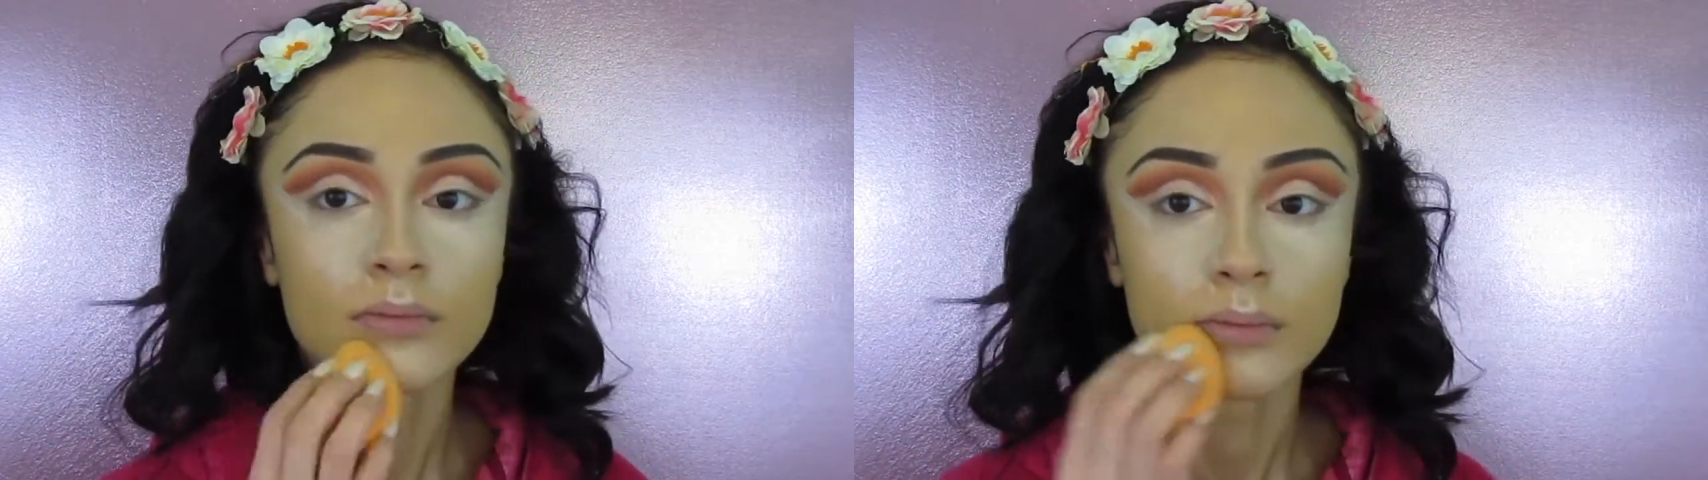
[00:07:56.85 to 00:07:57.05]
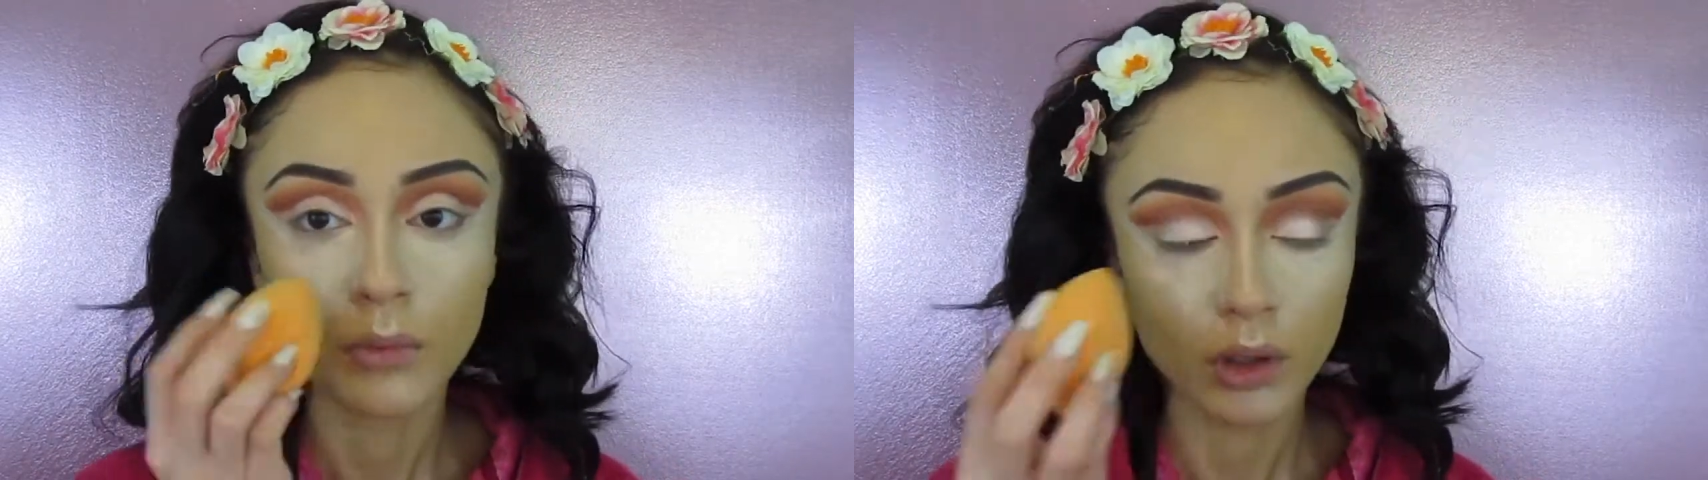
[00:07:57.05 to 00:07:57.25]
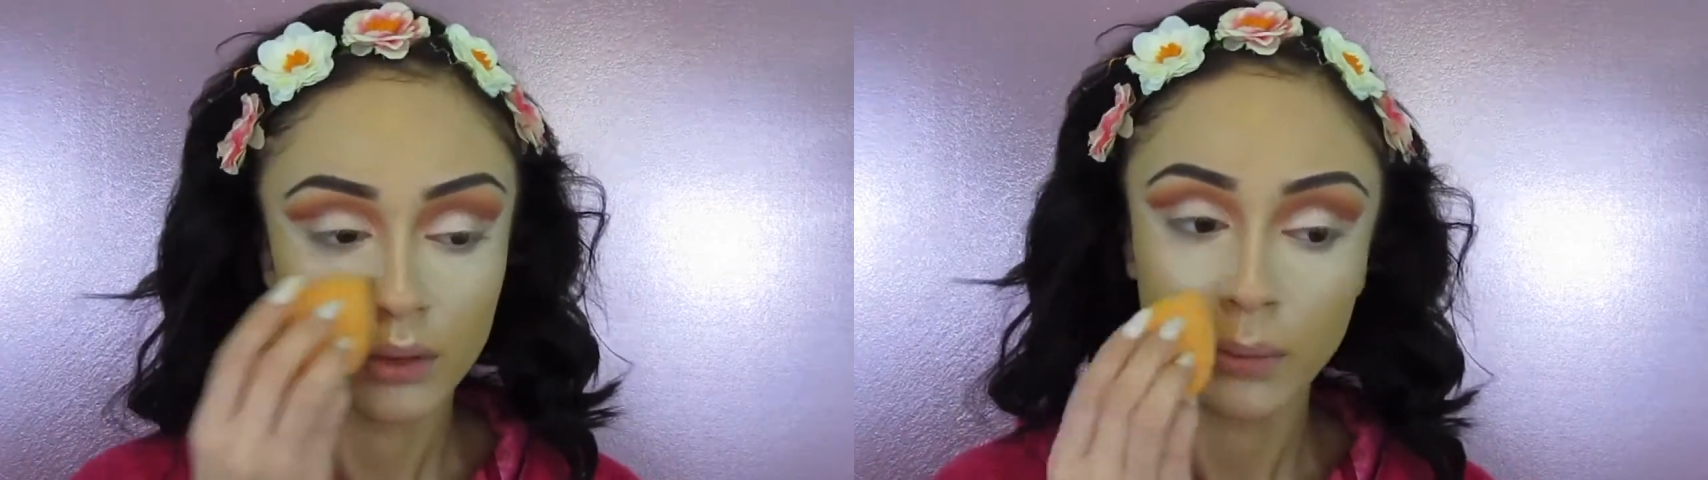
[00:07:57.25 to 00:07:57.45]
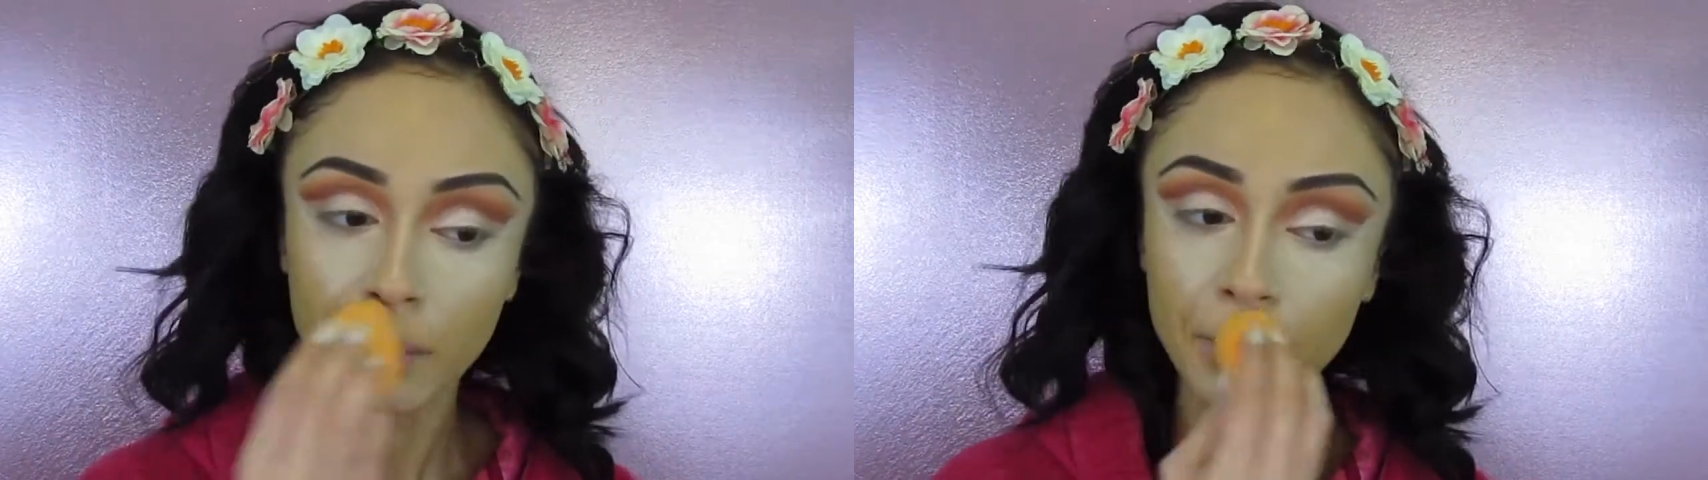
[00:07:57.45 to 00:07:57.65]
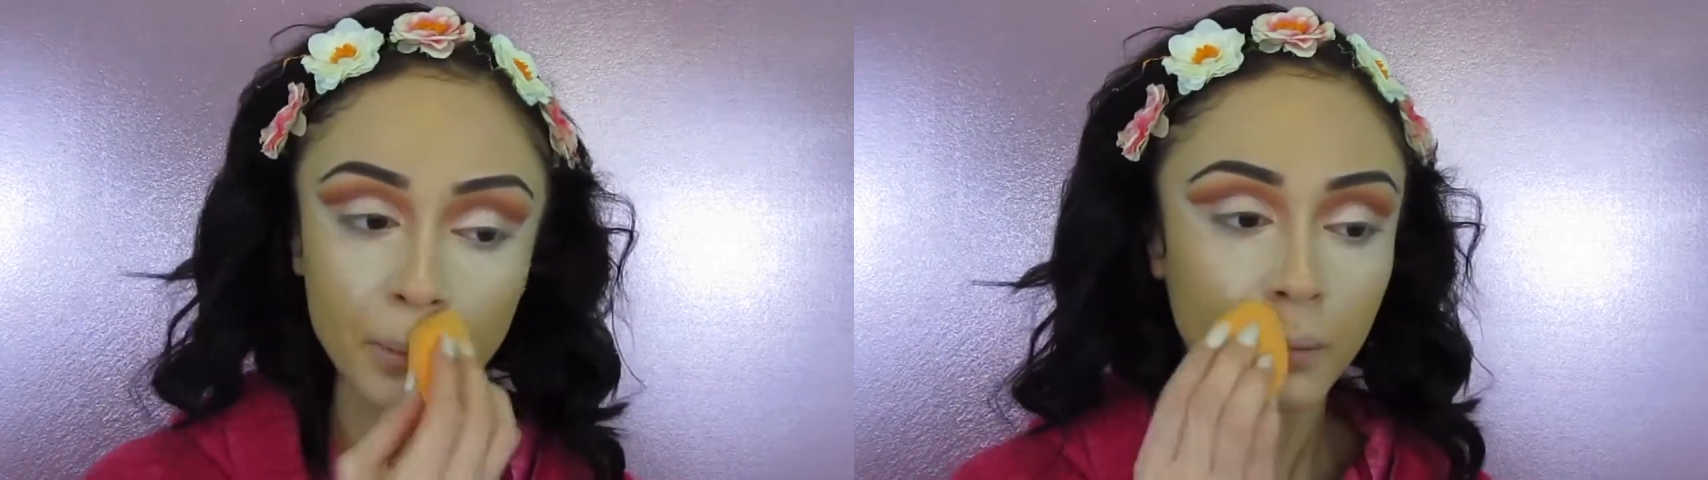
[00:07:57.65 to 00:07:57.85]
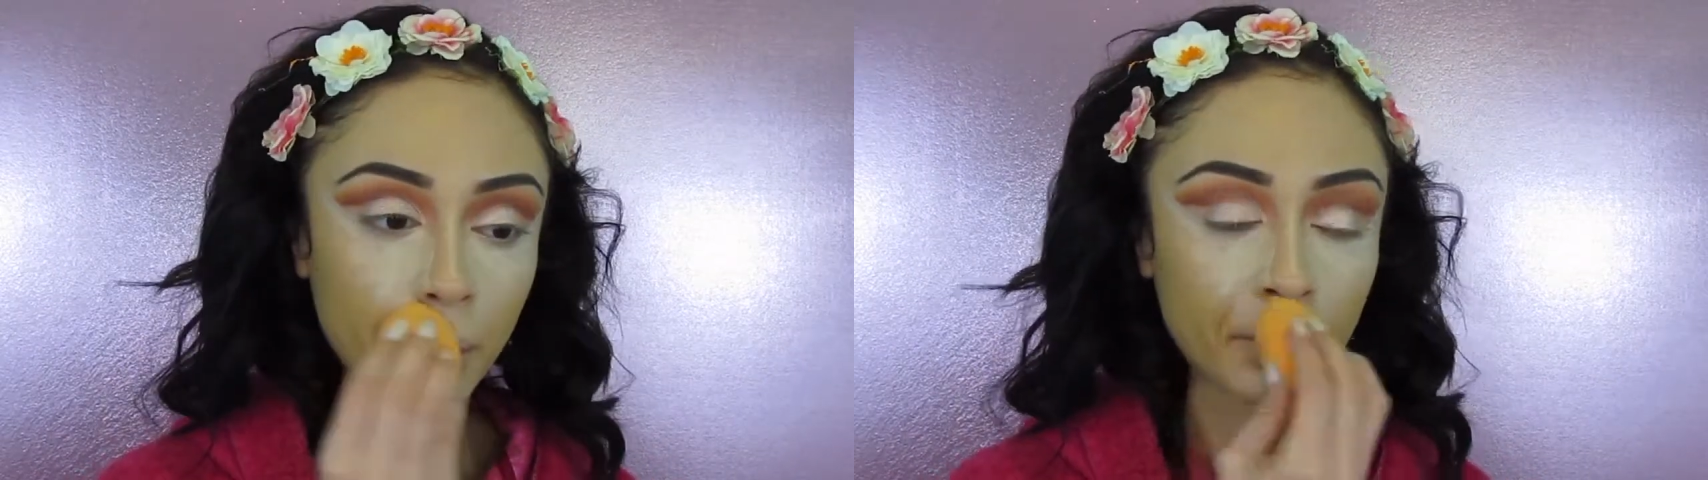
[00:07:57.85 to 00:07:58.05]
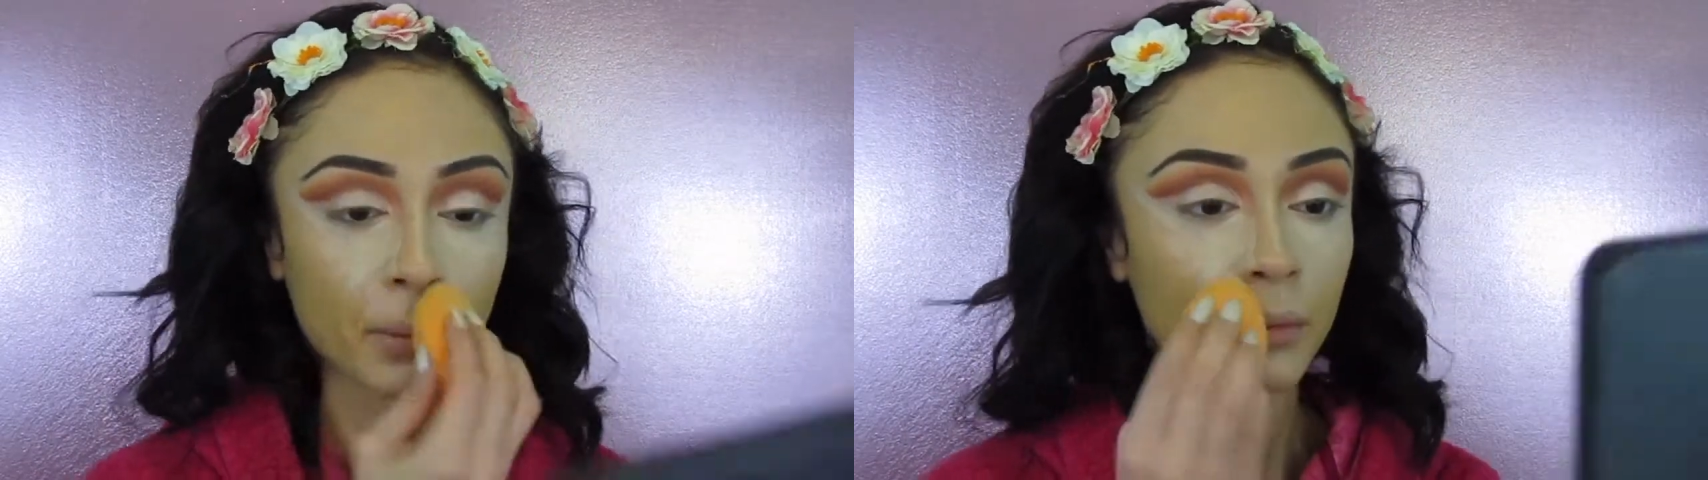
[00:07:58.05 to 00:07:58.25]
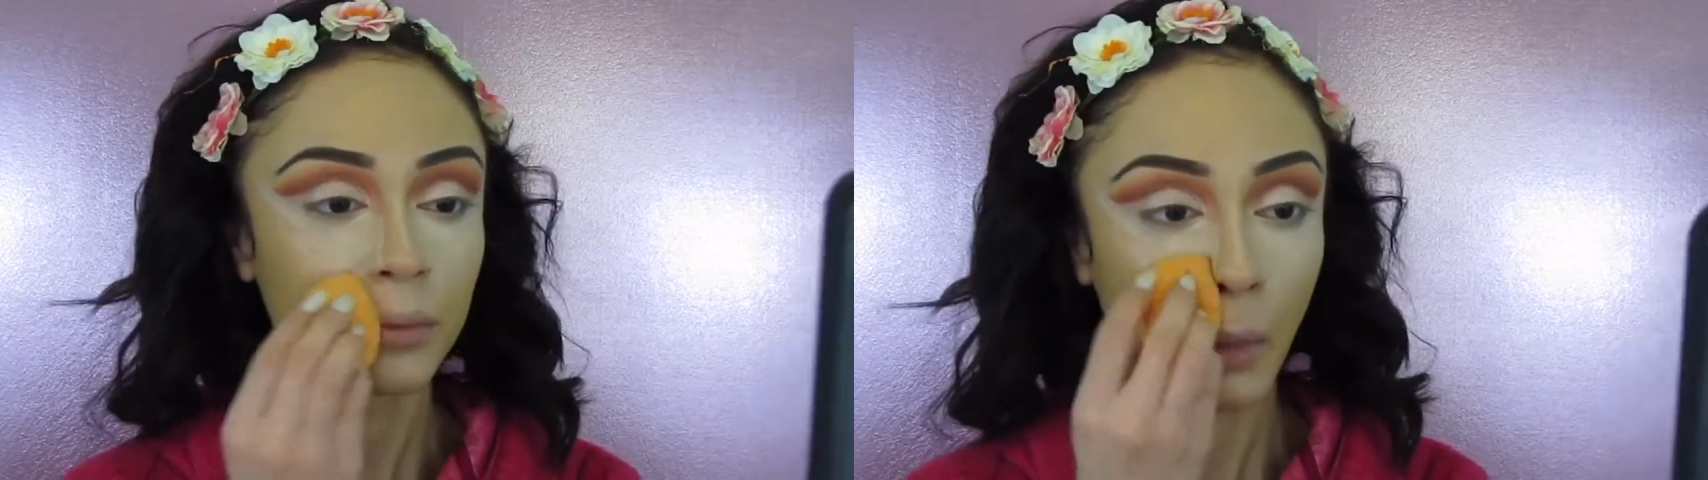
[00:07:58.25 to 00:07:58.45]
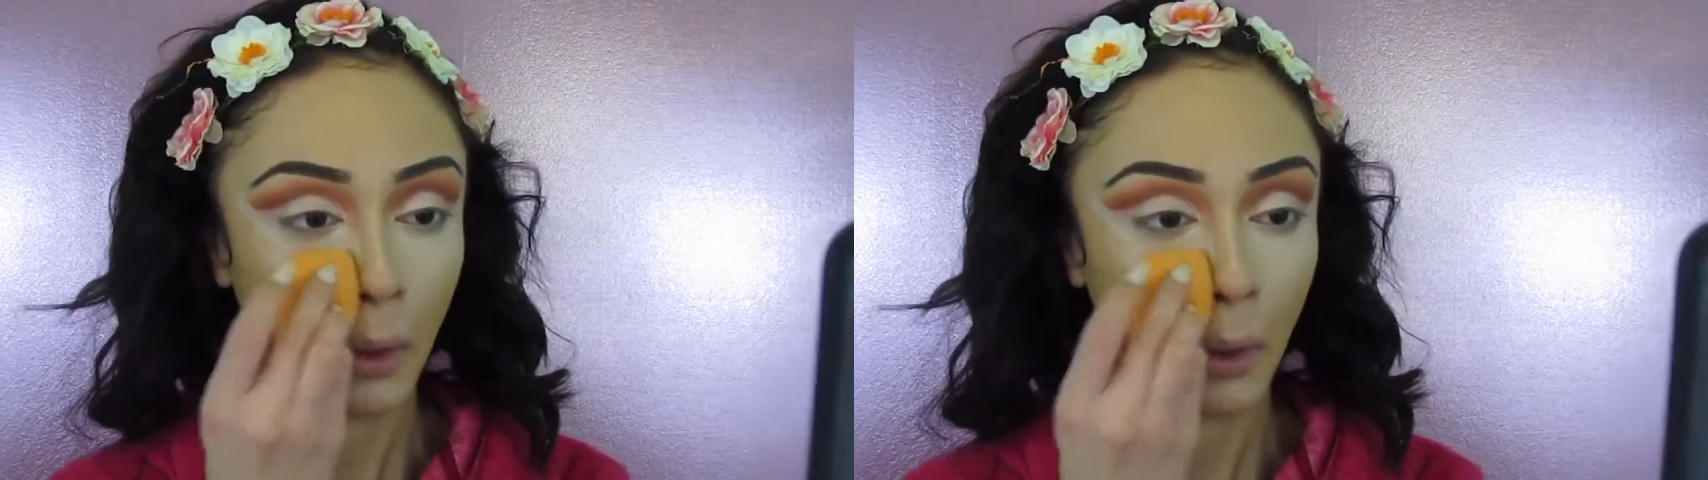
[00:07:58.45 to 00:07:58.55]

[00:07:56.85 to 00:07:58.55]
and blend all that in.